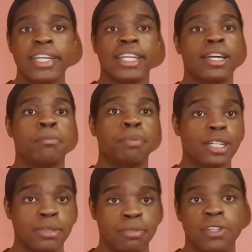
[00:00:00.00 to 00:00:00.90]
they are
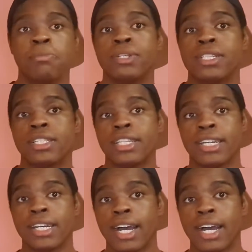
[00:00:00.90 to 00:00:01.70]
bottom of the Bundesliga